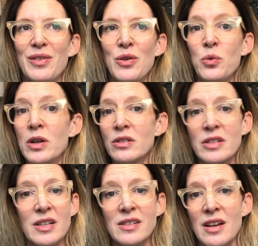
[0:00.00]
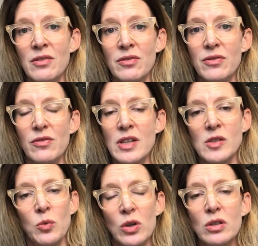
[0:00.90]
the wilderness of
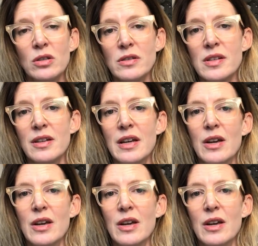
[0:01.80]
this world